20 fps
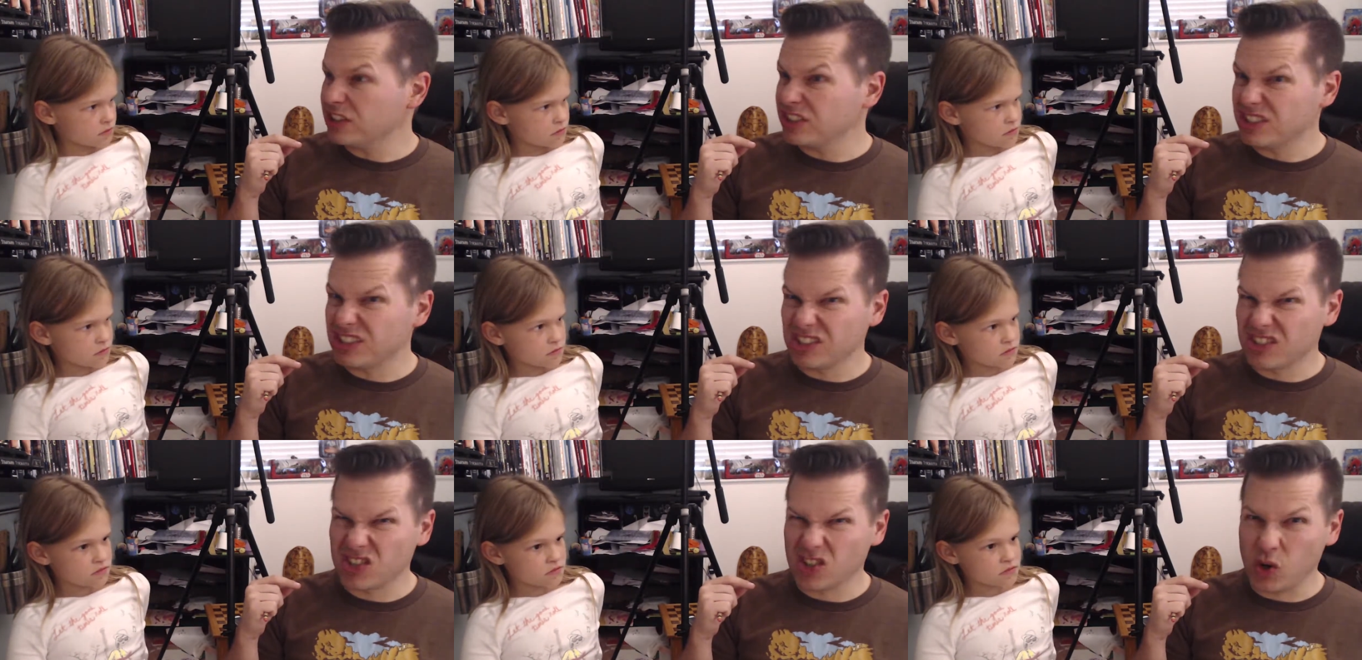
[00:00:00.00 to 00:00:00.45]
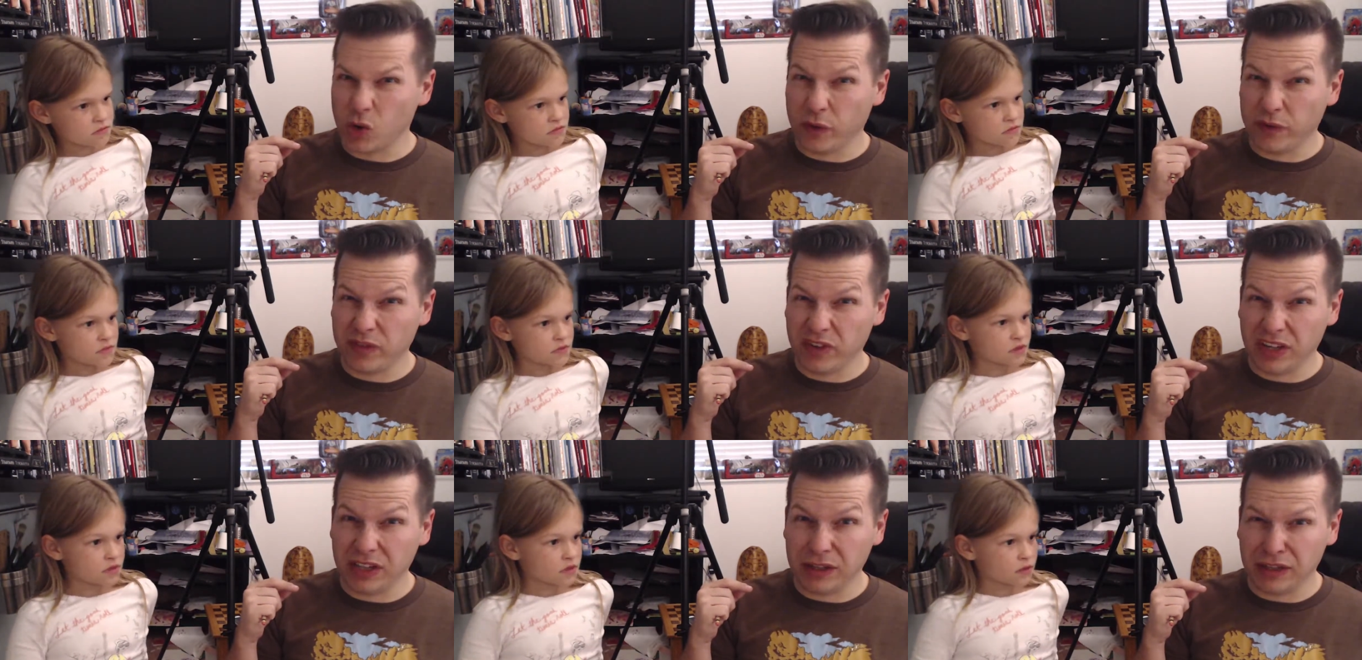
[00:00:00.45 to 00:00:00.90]
Speaker 1: And so if
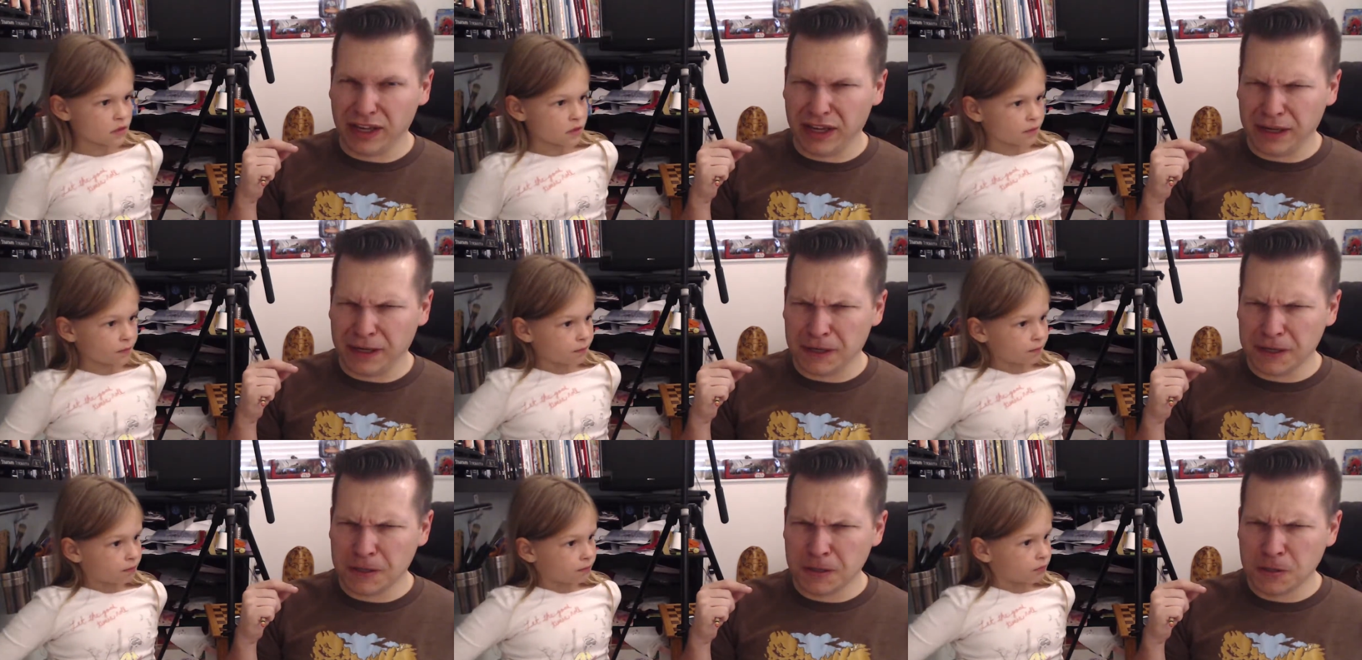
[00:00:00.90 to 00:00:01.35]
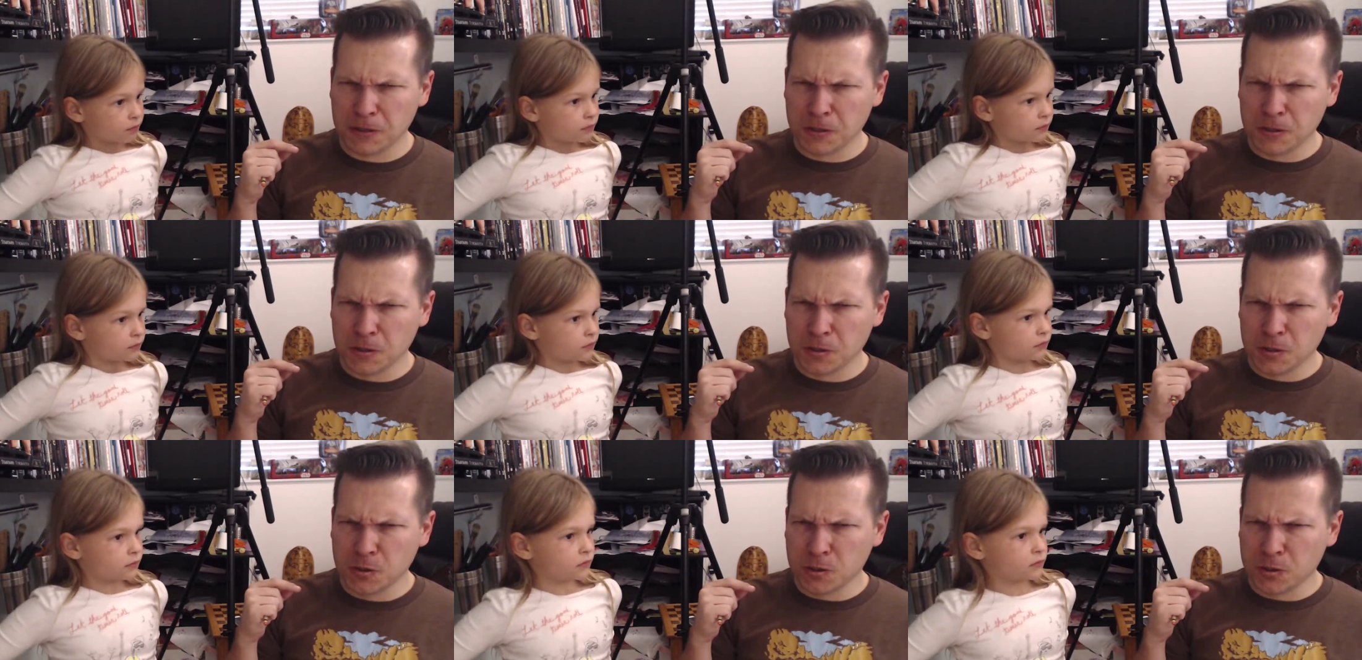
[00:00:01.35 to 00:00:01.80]
he like
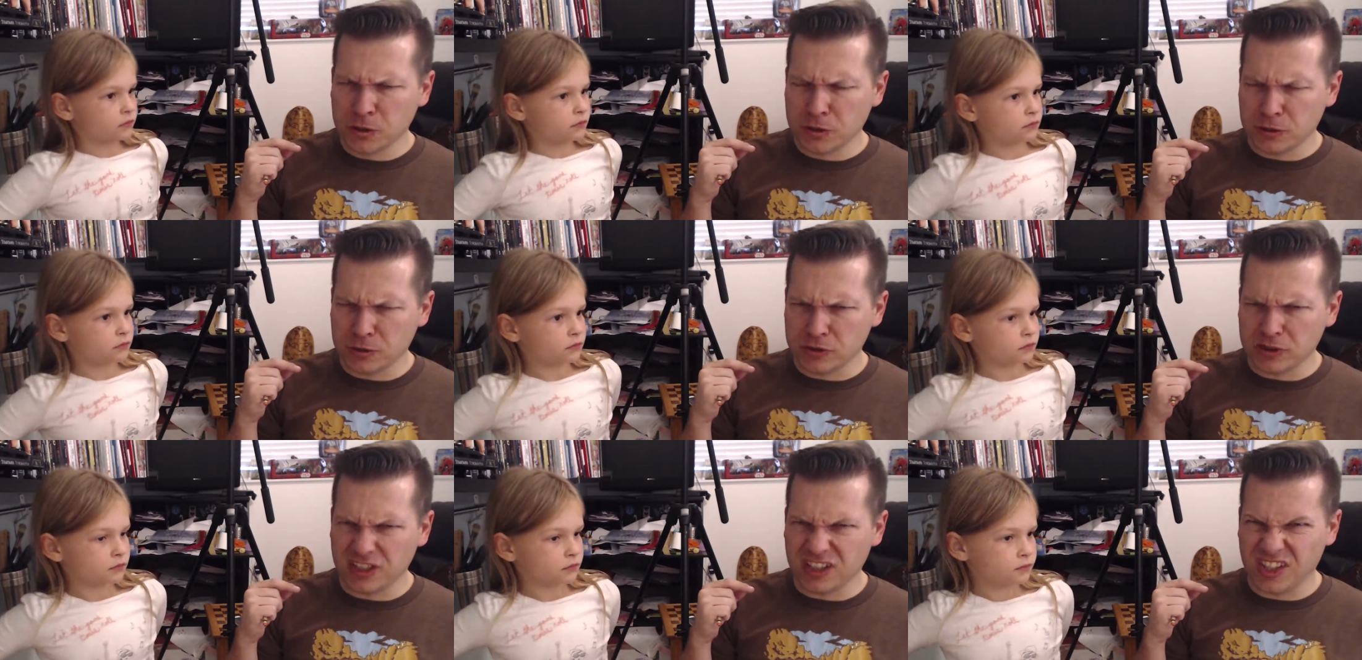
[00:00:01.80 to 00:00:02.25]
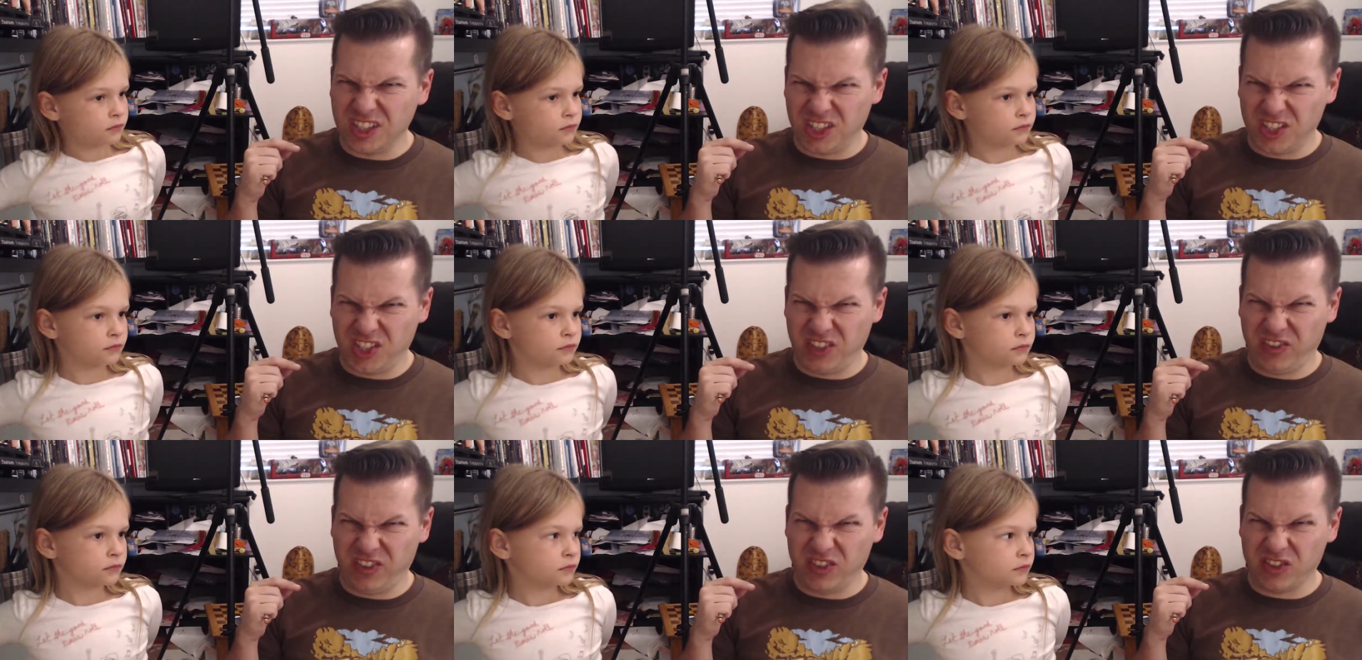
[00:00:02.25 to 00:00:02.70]
goes like this, if
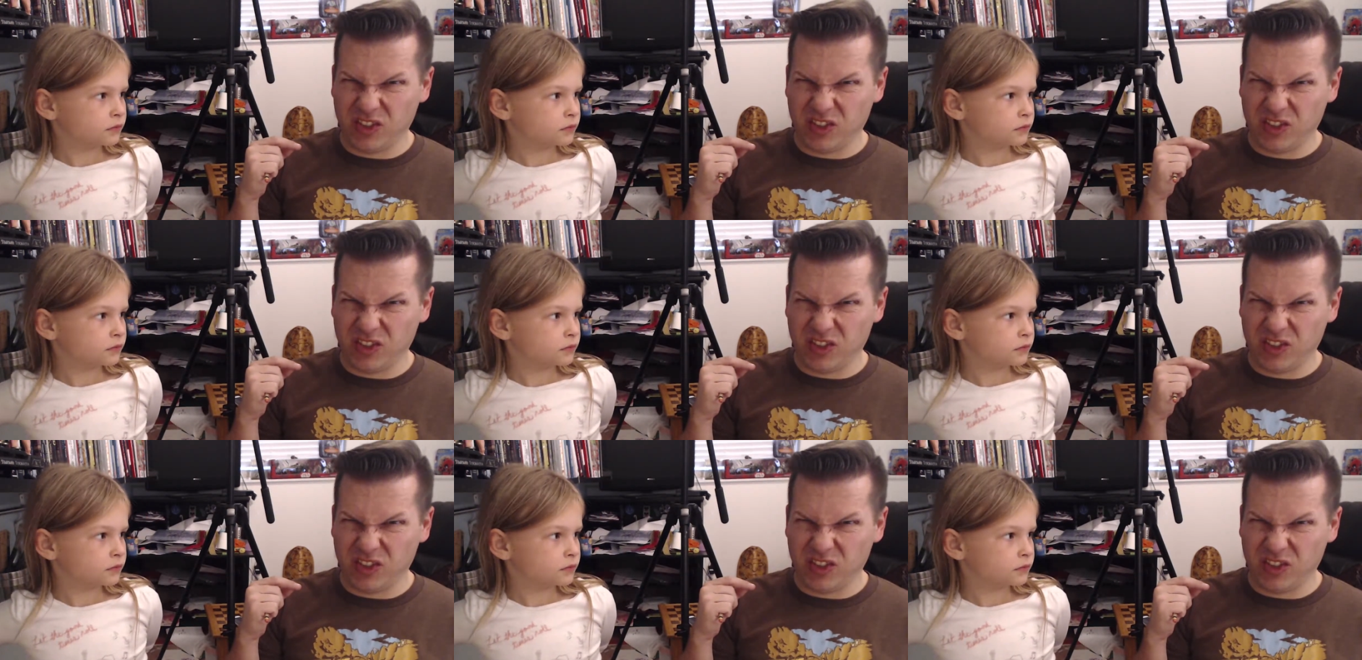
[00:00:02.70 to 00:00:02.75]
he's really